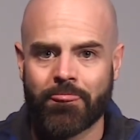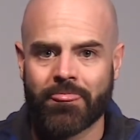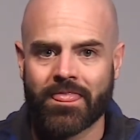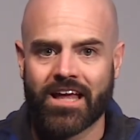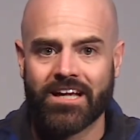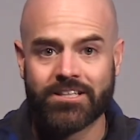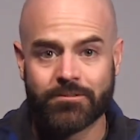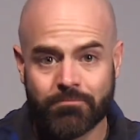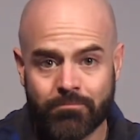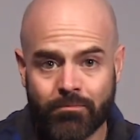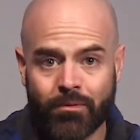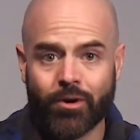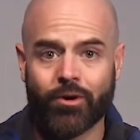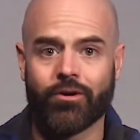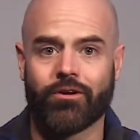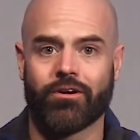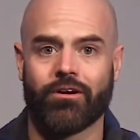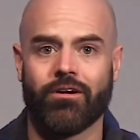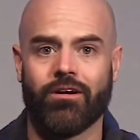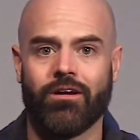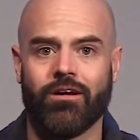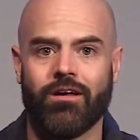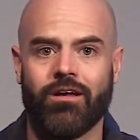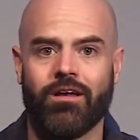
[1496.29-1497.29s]
It's
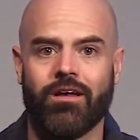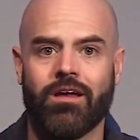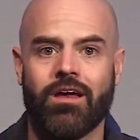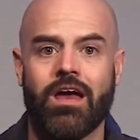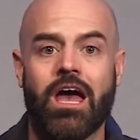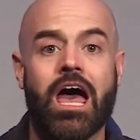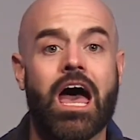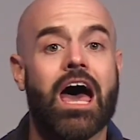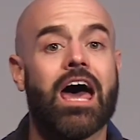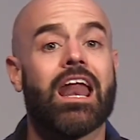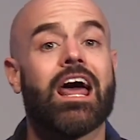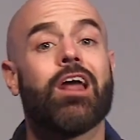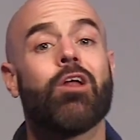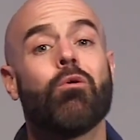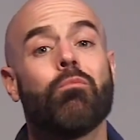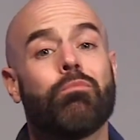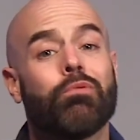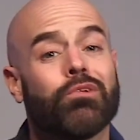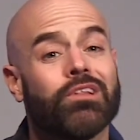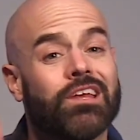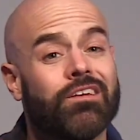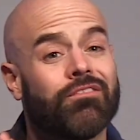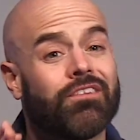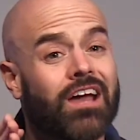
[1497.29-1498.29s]
murder. And I don't
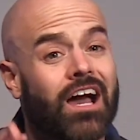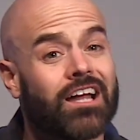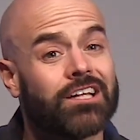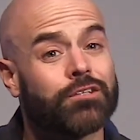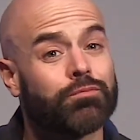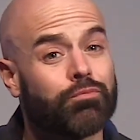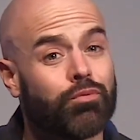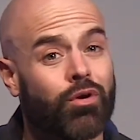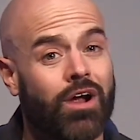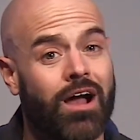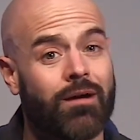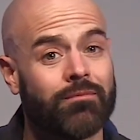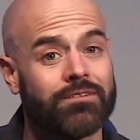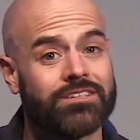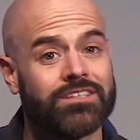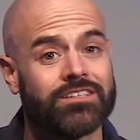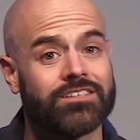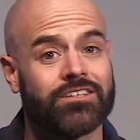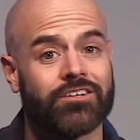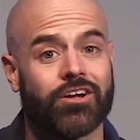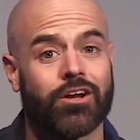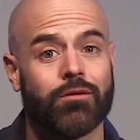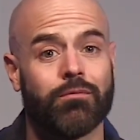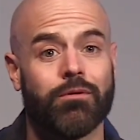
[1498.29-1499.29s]
believe God's
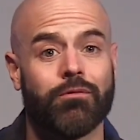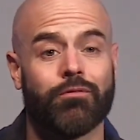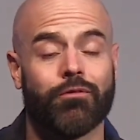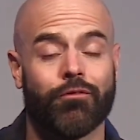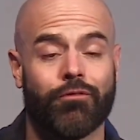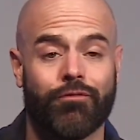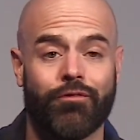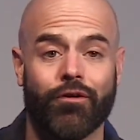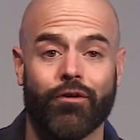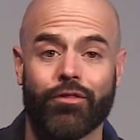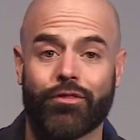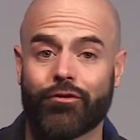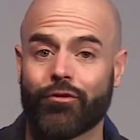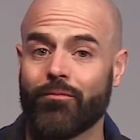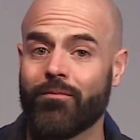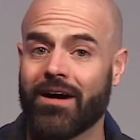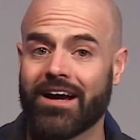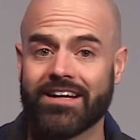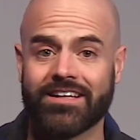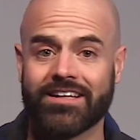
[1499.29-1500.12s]
promises are going to be fulfilled through my